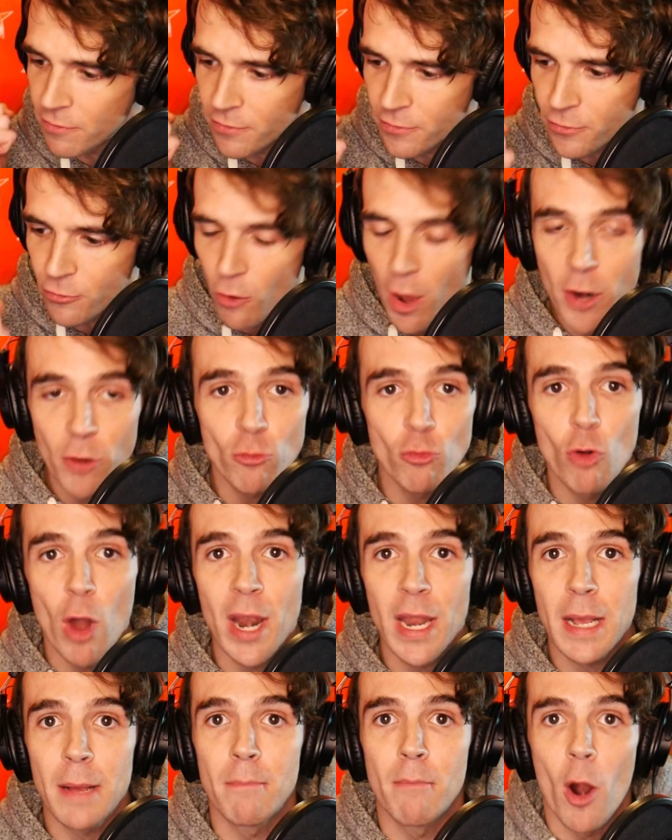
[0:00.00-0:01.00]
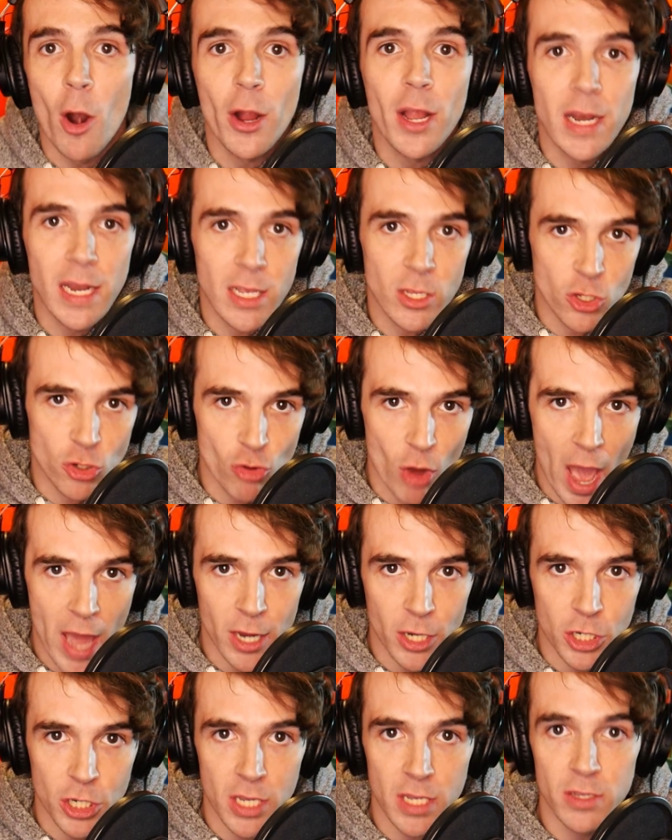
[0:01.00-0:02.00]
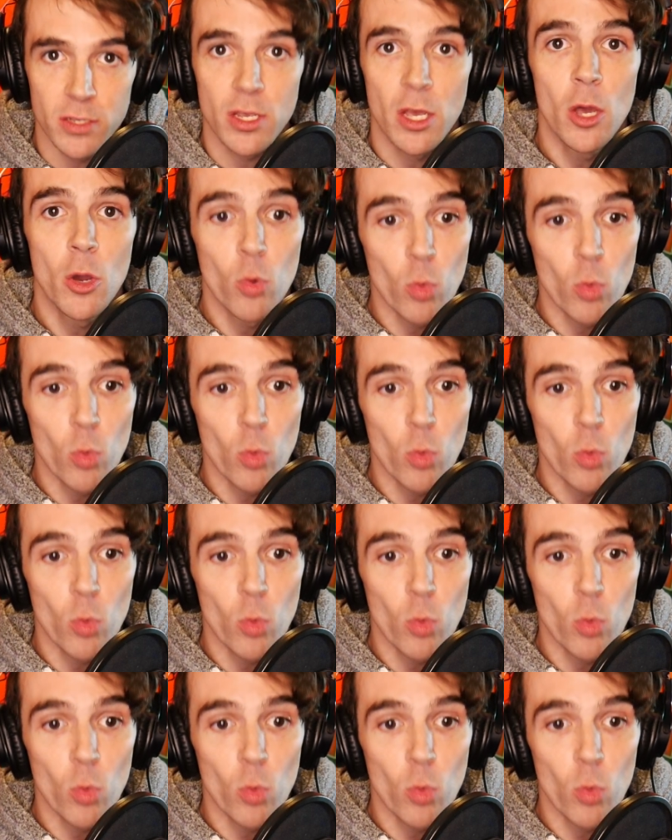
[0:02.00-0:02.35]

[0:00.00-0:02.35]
front-running marketing strategies